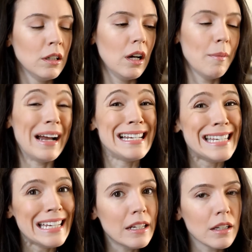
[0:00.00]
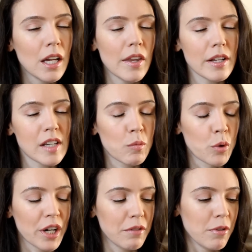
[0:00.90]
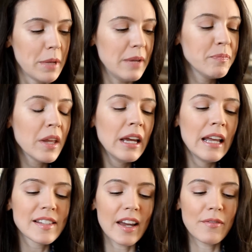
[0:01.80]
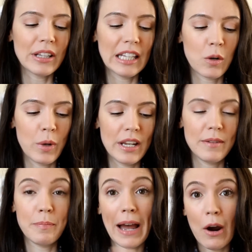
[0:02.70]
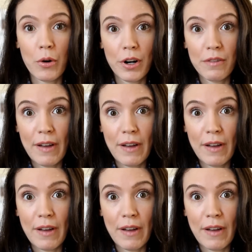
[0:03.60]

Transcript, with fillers: Um, I did, and then it stopped working for me. It's kind of a liquid powder